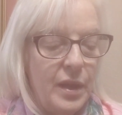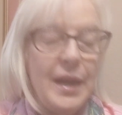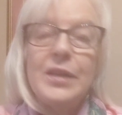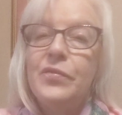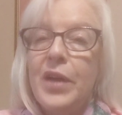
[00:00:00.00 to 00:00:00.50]

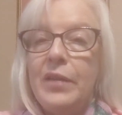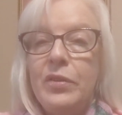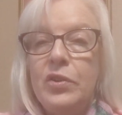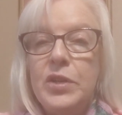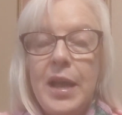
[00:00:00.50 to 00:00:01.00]
it has
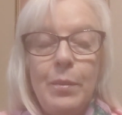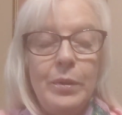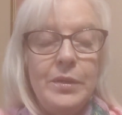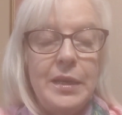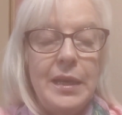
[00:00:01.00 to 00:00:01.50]
500
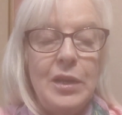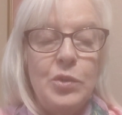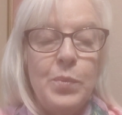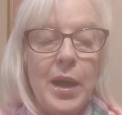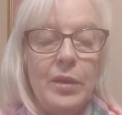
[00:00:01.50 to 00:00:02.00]
tablets in
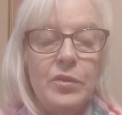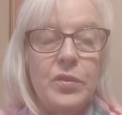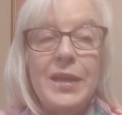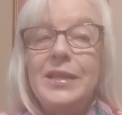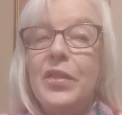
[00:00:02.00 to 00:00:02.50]
each bottle.
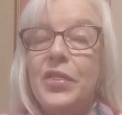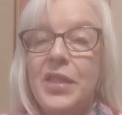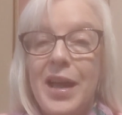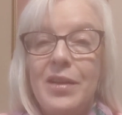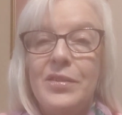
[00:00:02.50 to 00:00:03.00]
So that's
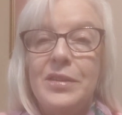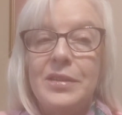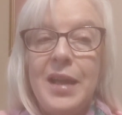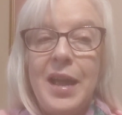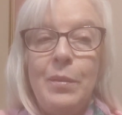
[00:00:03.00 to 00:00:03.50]

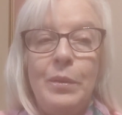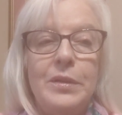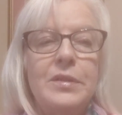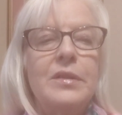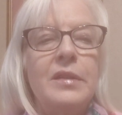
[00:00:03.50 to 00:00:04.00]
1,000
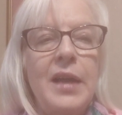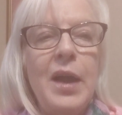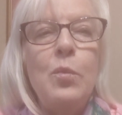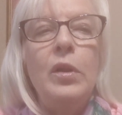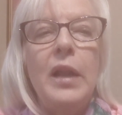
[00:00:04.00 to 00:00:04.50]
tablets.
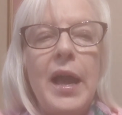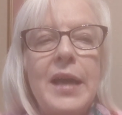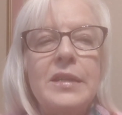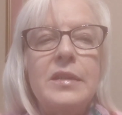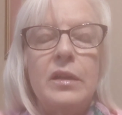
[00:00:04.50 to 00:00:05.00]
That will
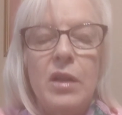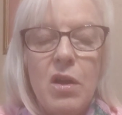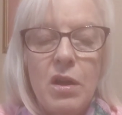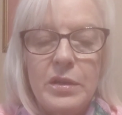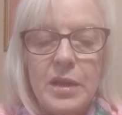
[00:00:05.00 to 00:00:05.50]
last a
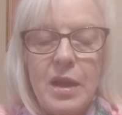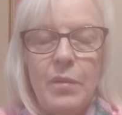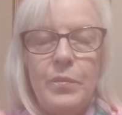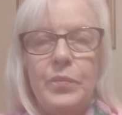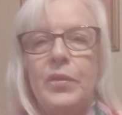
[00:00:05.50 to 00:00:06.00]
long time.